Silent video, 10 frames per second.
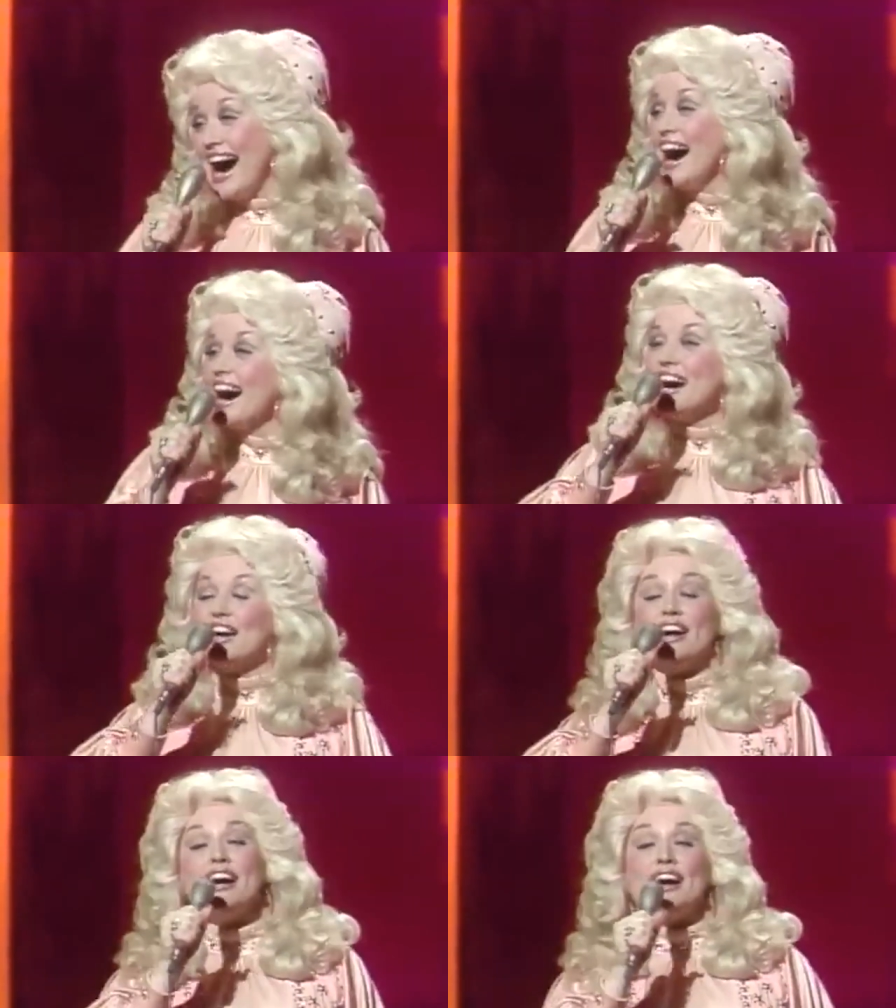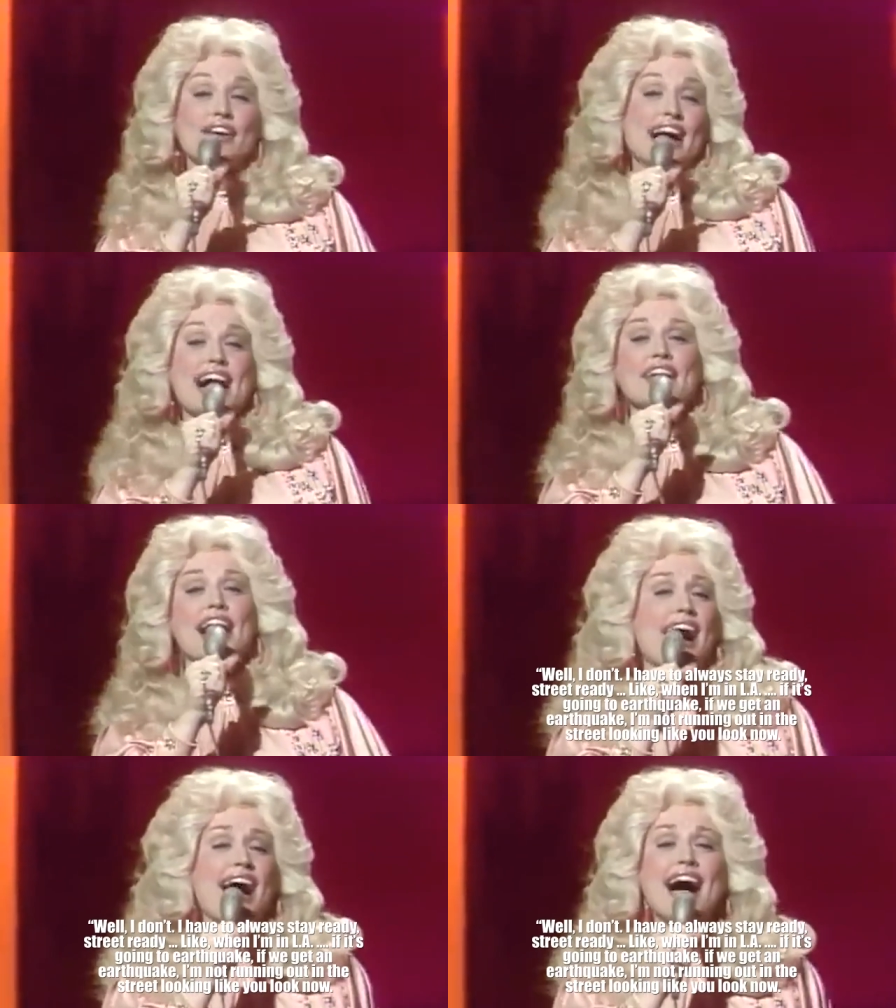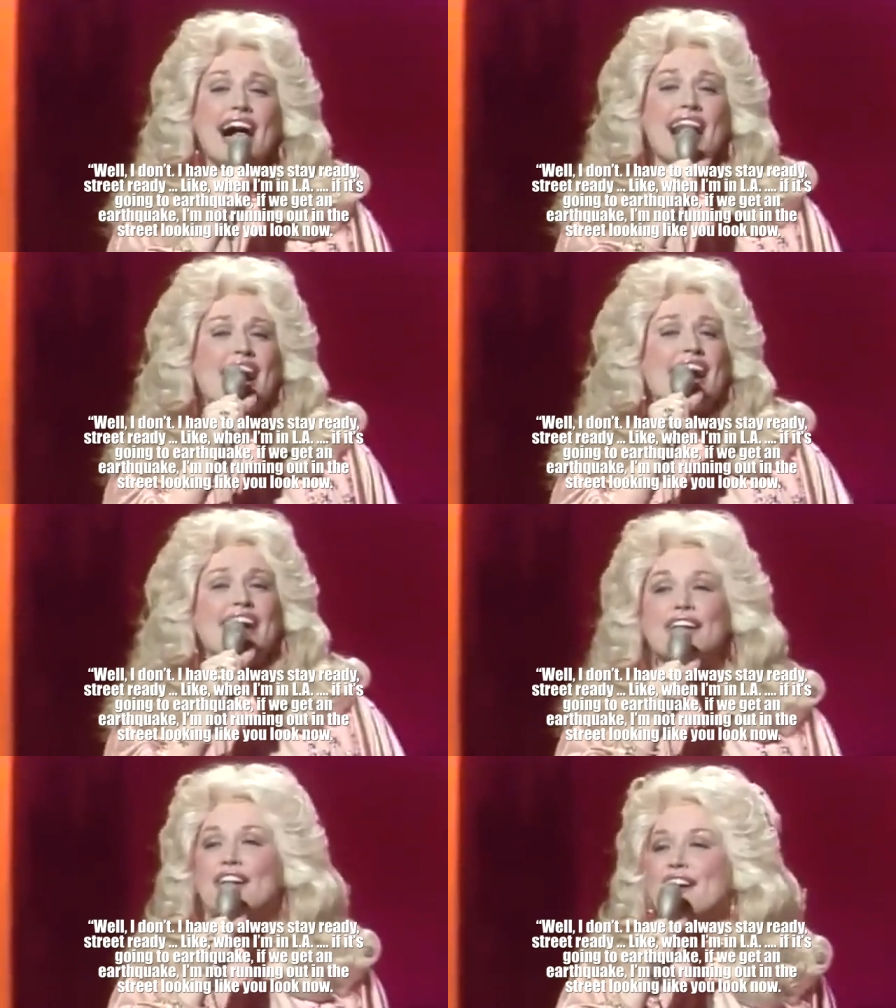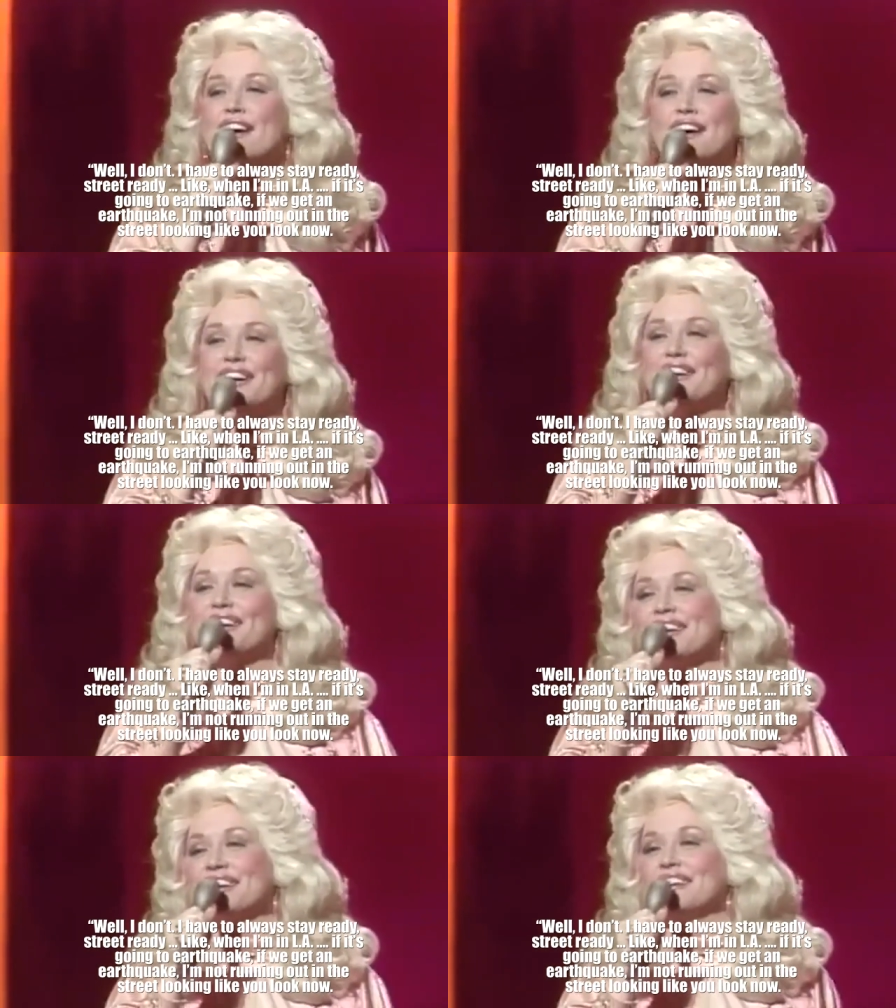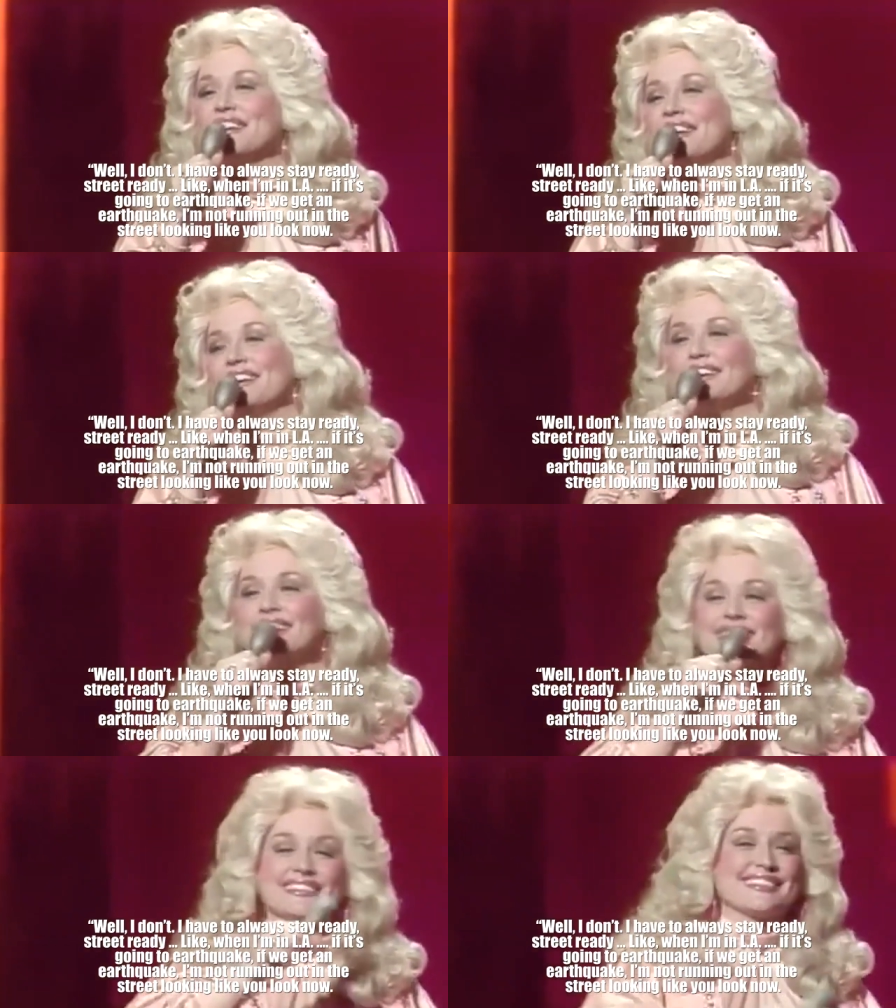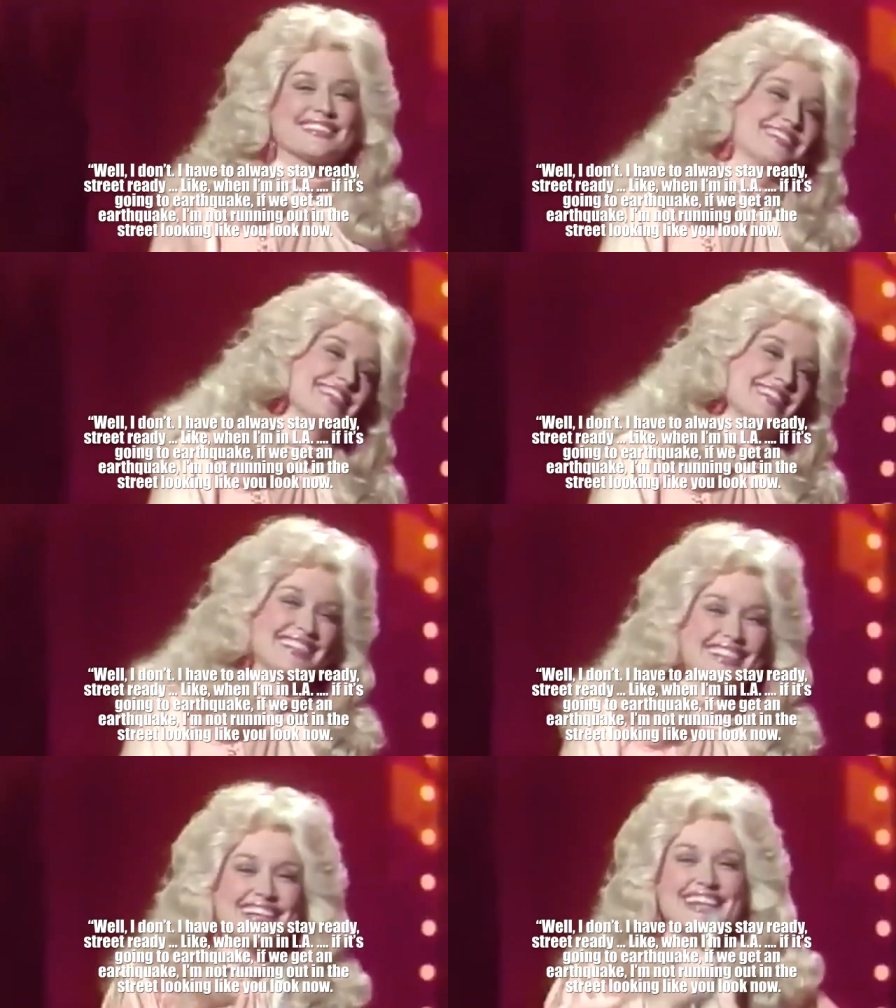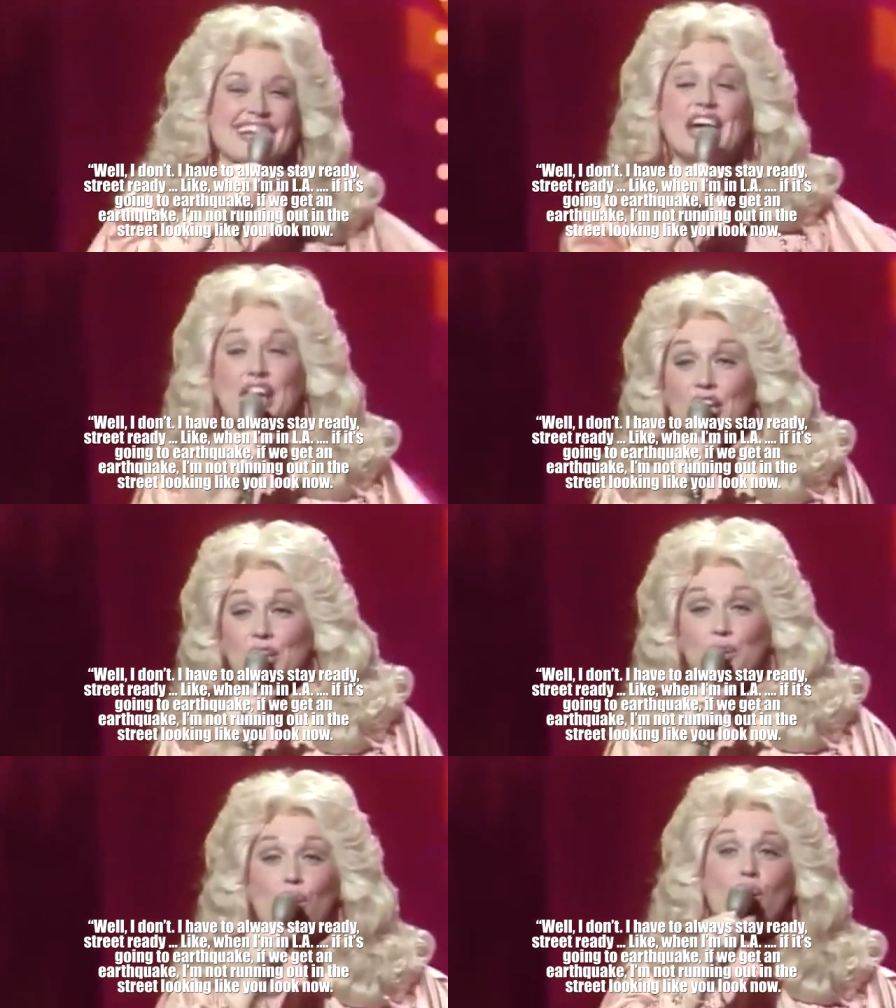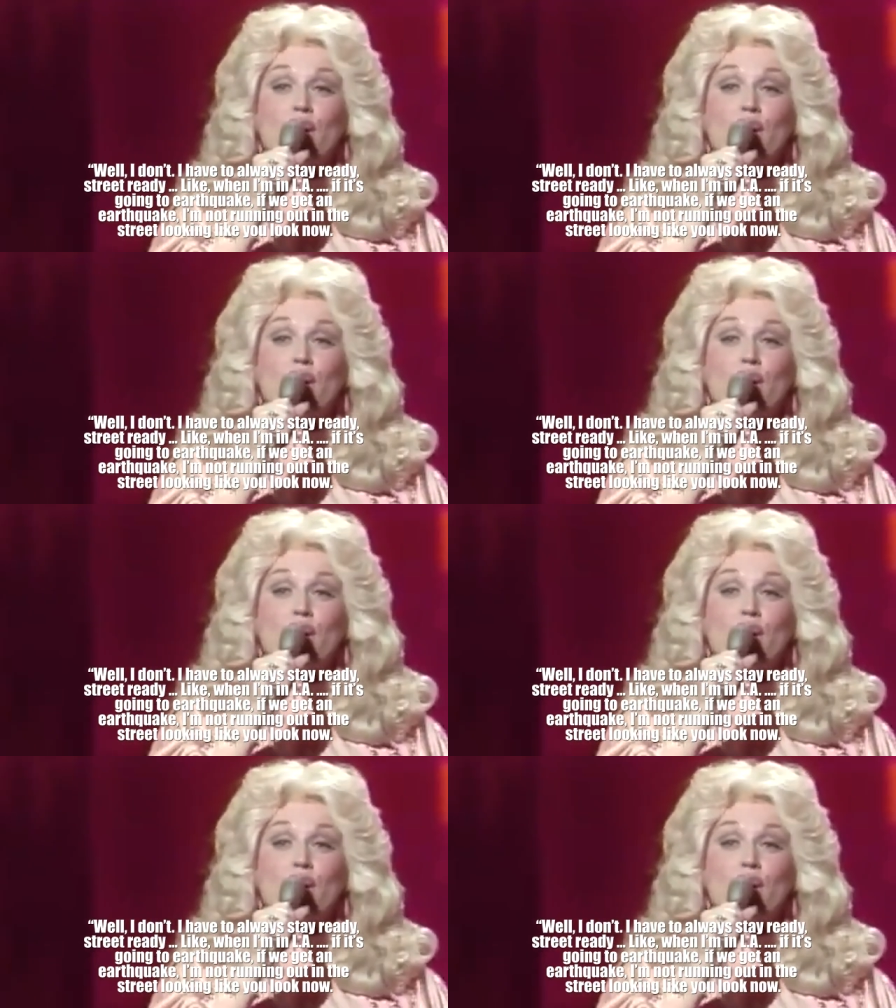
Dolly says, quote, Well, I don't. I have to always stay ready, street ready.